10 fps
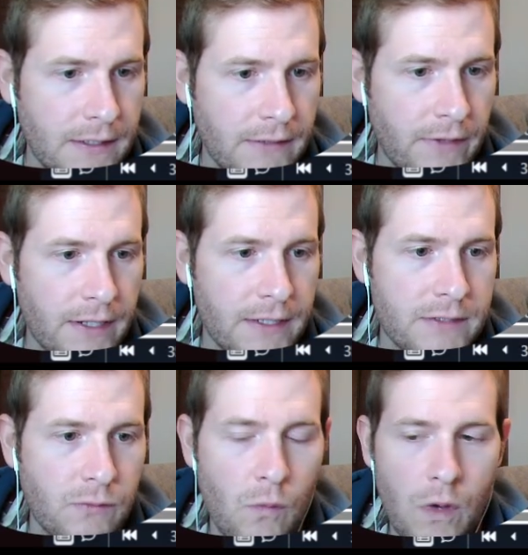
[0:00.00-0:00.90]
We got at
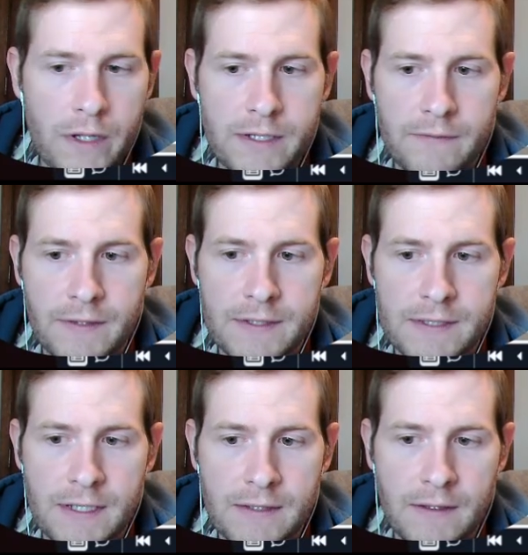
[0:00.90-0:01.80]
least 1 defense
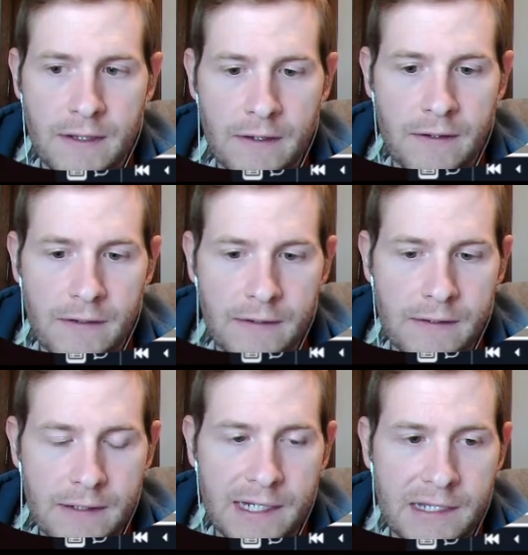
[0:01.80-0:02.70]
in there.
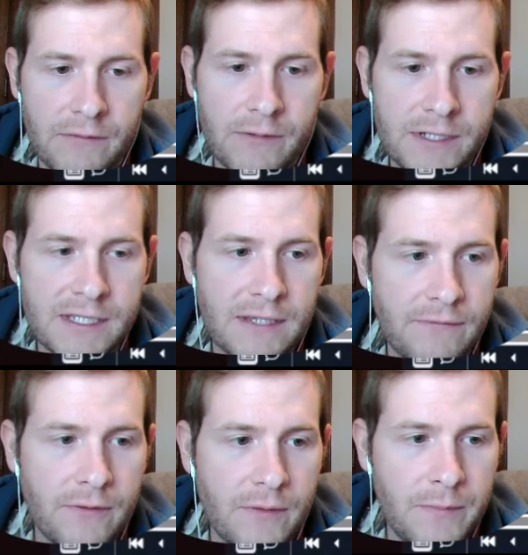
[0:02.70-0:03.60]
I can risk it
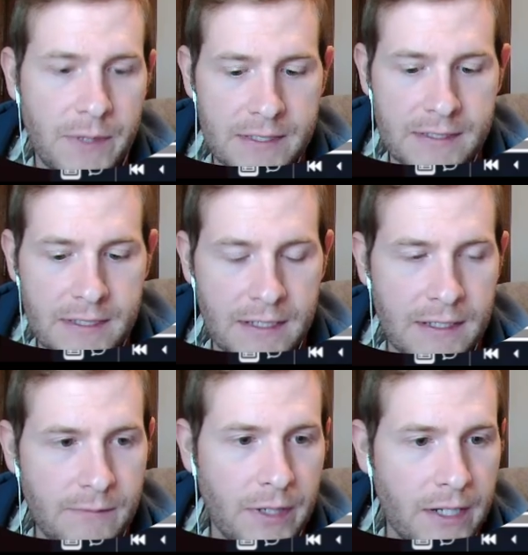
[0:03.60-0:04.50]
for the
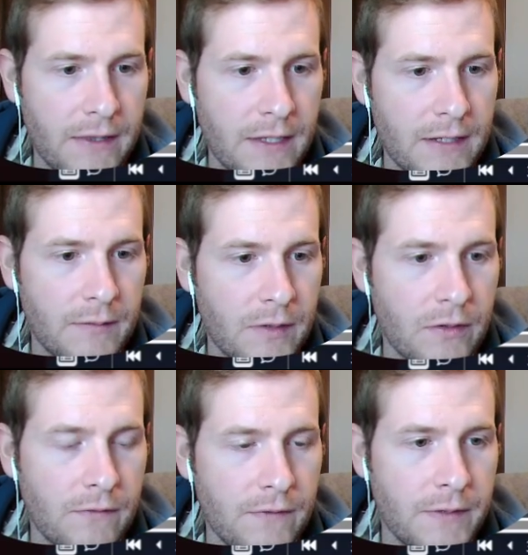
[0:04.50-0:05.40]
biscuit, but I think I'm going
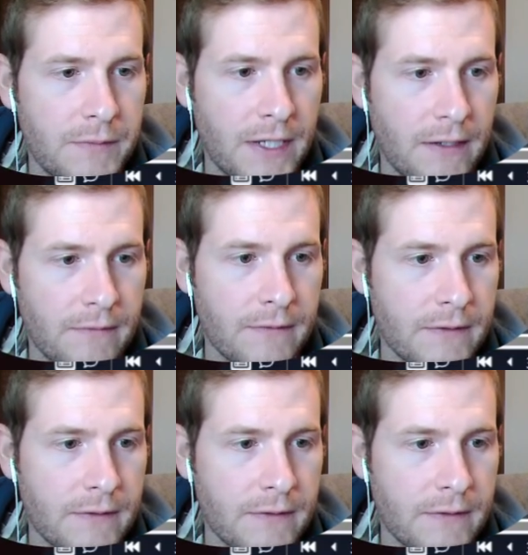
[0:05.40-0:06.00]
to flip down.